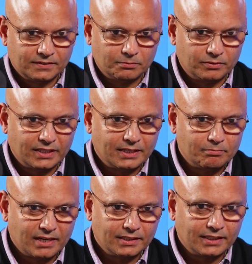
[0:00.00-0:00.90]
upgrade
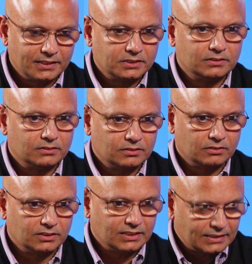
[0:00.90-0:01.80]
migrations
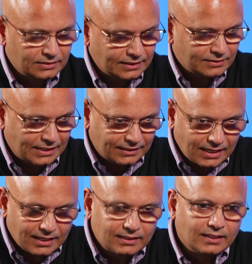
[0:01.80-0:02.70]
or things like
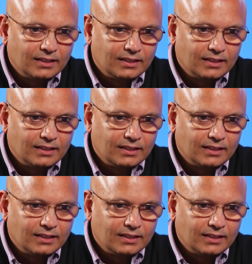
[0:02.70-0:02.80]
that.